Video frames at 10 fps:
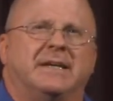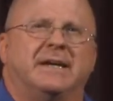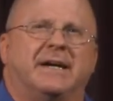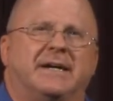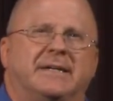
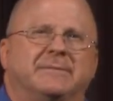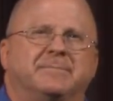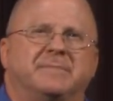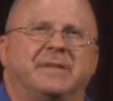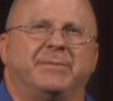Let
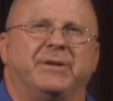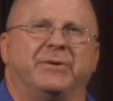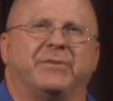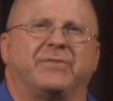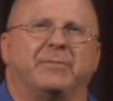me
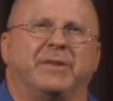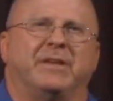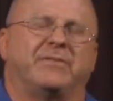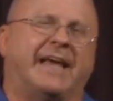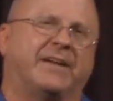go to some of
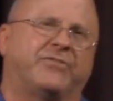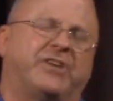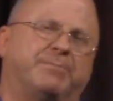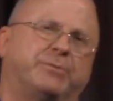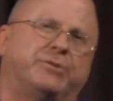these. Acts
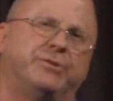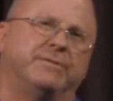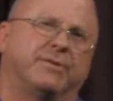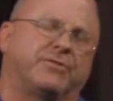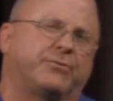chapter 2,
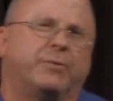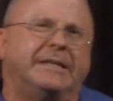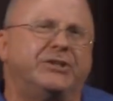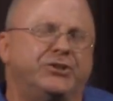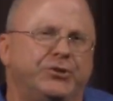verse
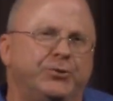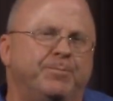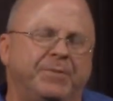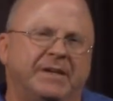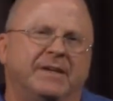22.